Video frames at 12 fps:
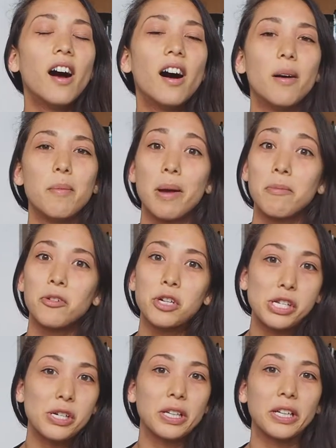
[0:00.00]
I'm
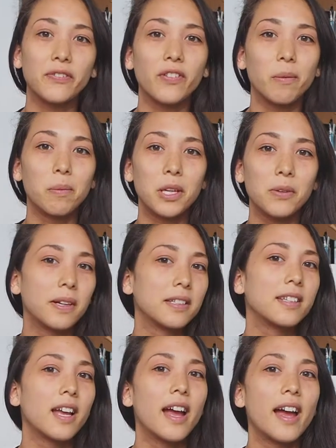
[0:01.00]
originally from the
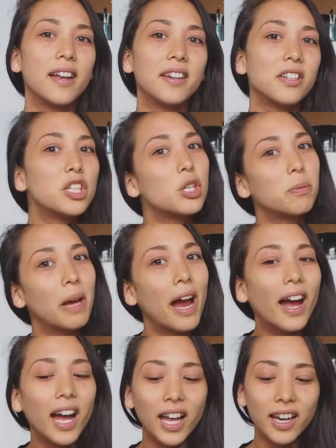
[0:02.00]
US and
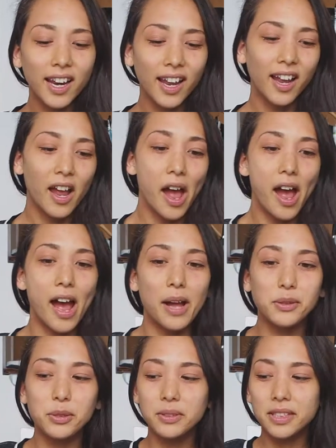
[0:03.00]
Japan,
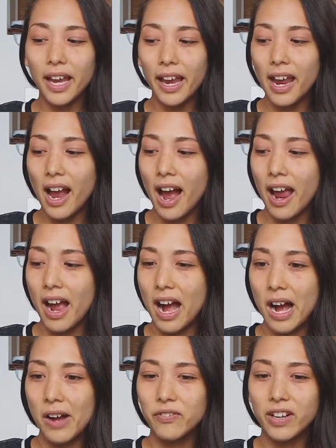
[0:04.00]
and today I
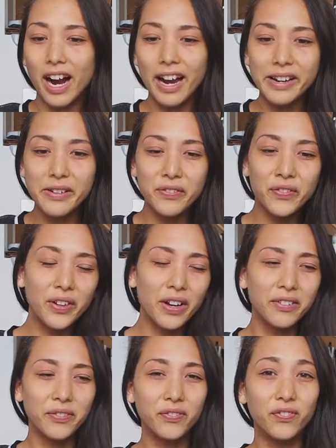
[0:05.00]
have kind of
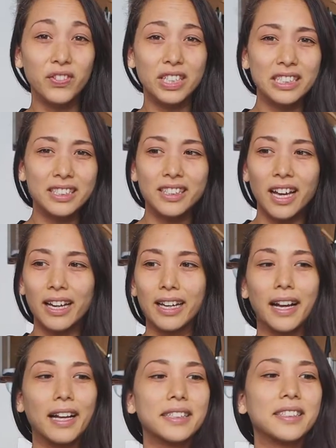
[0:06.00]
a feast, I
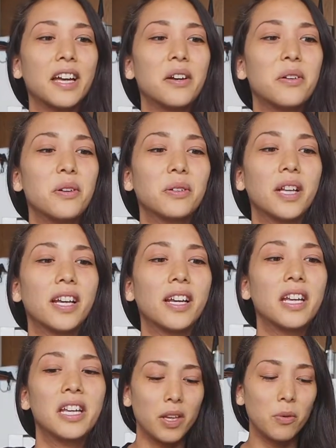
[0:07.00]
guess. I don't know,
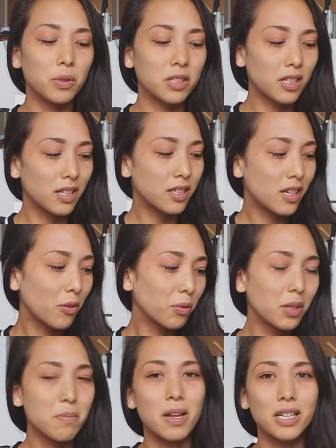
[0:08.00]
like it's not
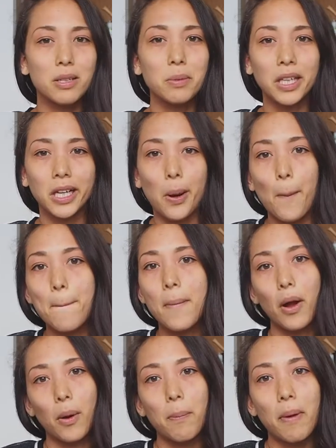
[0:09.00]
really meant to be like a
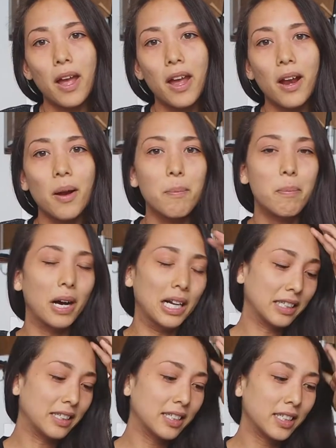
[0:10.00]
mukbang,
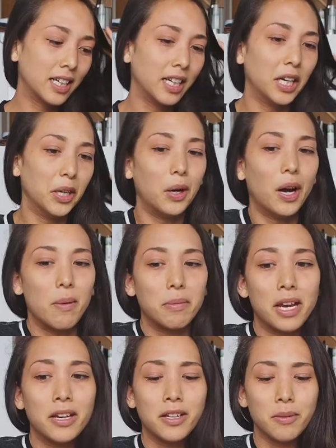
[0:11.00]
but
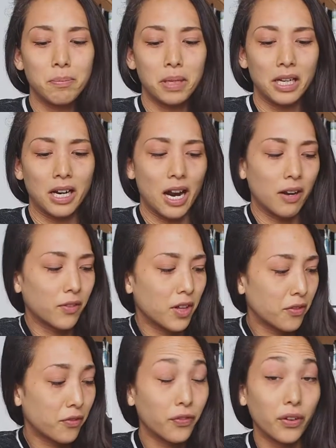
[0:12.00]
it ended up being kind of a
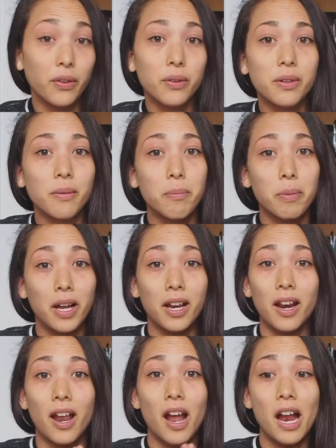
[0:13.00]
lot of food.
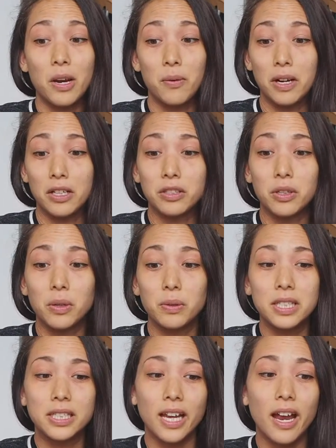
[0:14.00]
But anyway, so
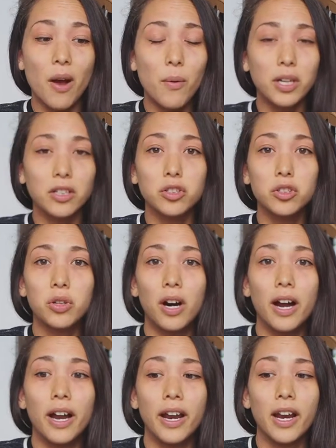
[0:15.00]
today I wanted to
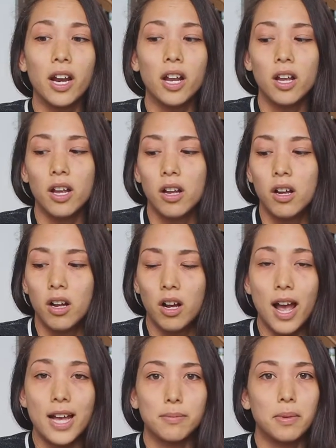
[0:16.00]
try
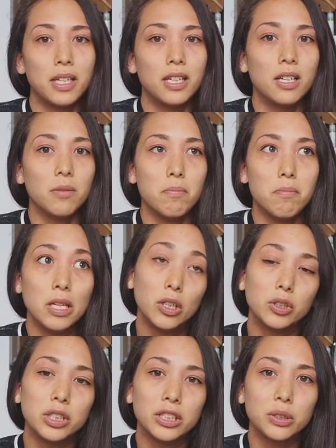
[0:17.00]
as many
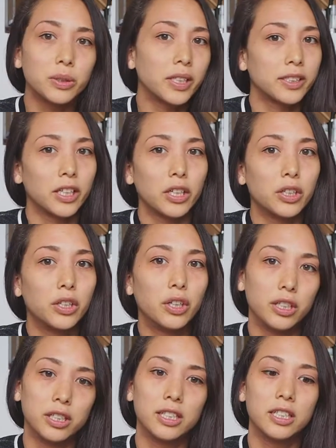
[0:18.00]
meal deals as I
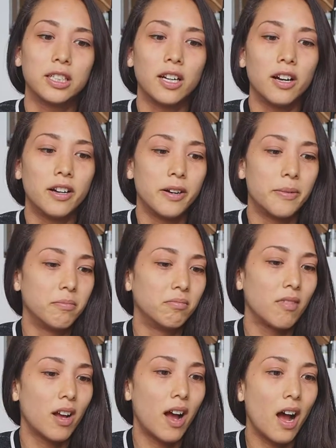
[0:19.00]
could.
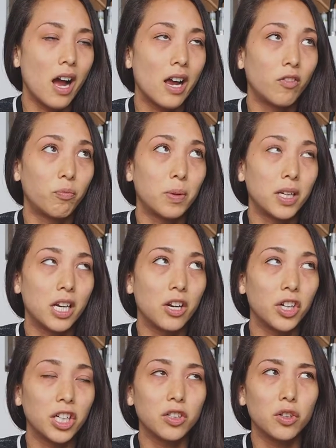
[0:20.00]
I've been
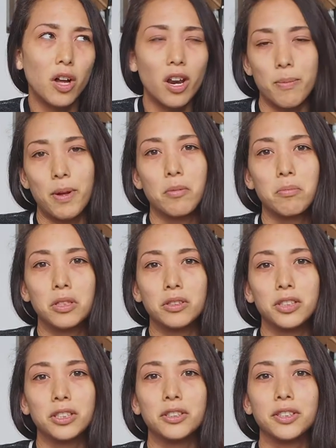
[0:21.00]
hearing a lot about
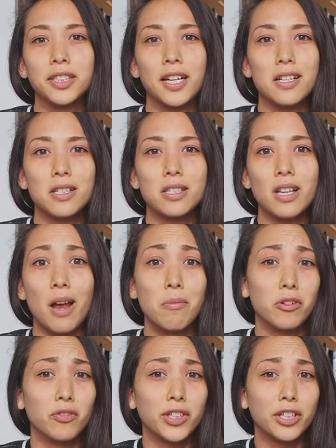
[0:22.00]
meal deals since I
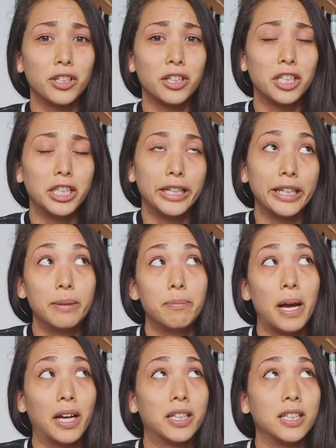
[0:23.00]
moved here
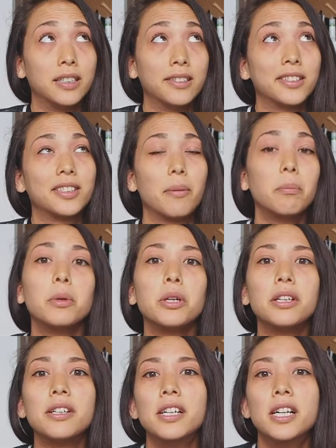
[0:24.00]
back in
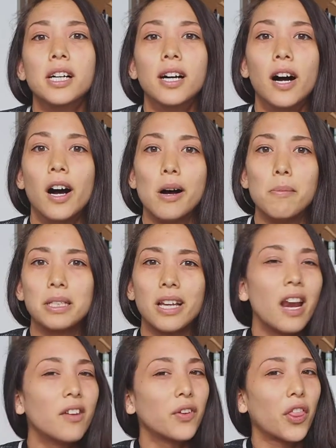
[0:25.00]
December. It's
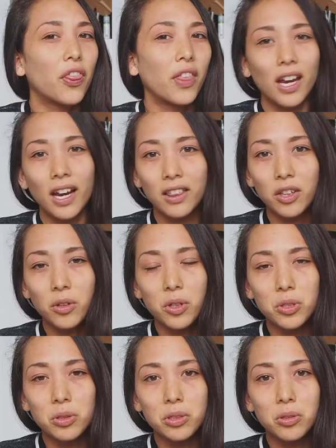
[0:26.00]
kind of a thing at the
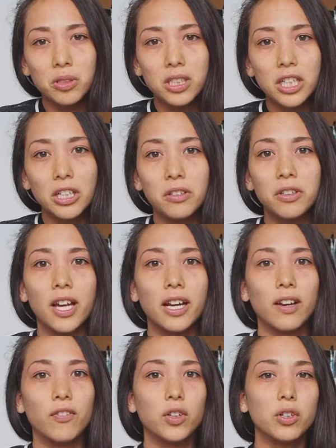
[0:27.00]
grocery stores here.
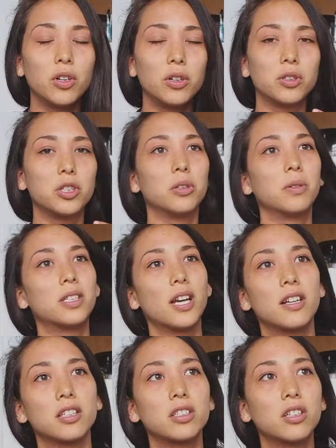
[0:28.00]
Like if you go to a
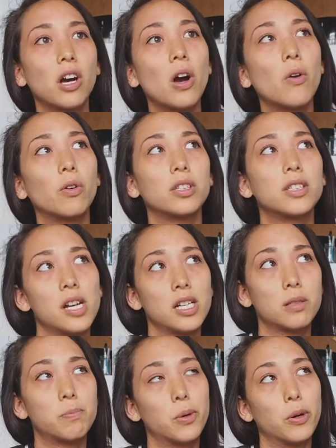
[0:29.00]
Tesco or
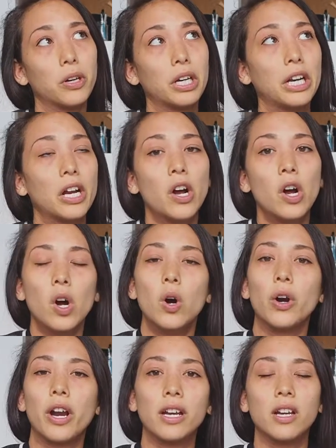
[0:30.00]
Sainsbury
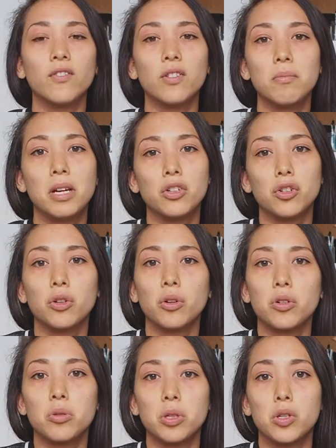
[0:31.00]
or any of the major
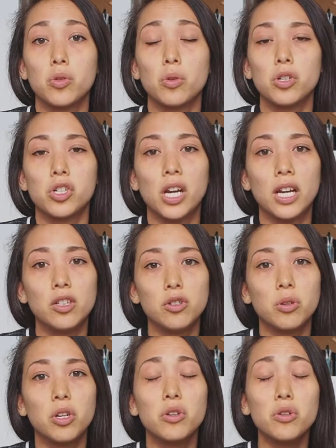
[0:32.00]
grocery store chains,
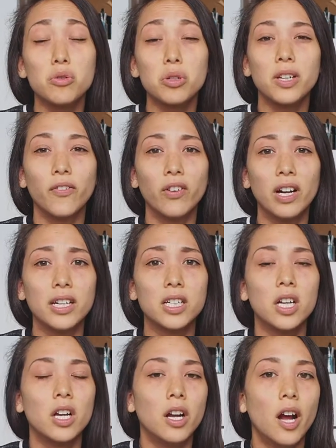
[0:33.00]
you can usually
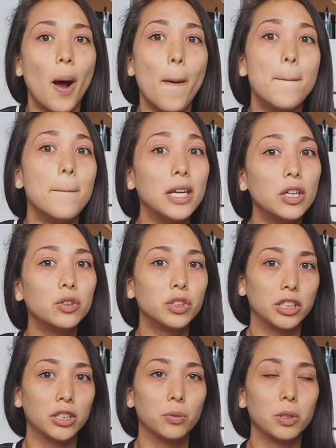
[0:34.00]
find a meal
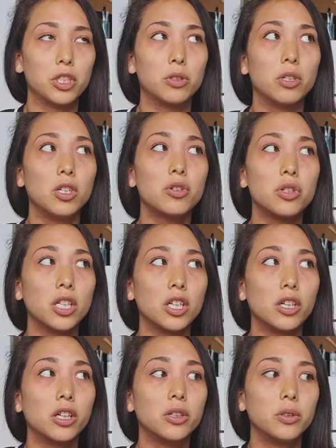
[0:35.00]
deal, which usually
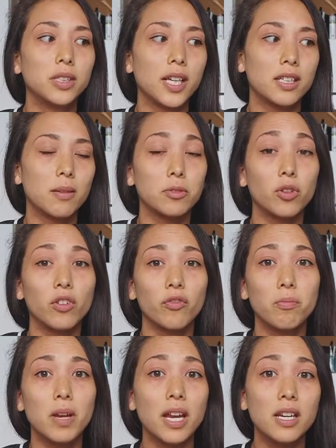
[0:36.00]
includes like some sort
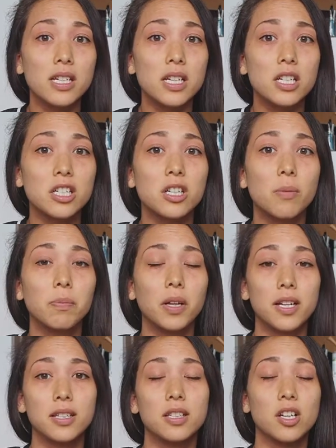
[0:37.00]
of main dish
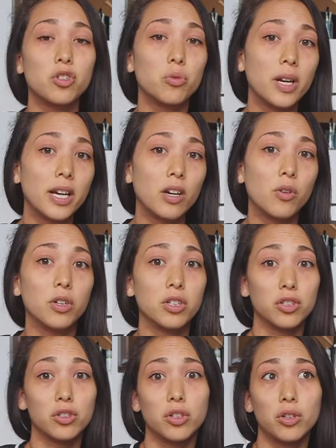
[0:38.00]
plus a drink or
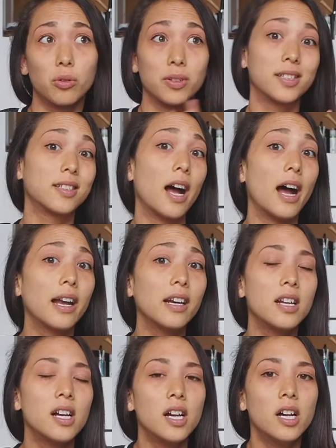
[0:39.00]
dessert or a side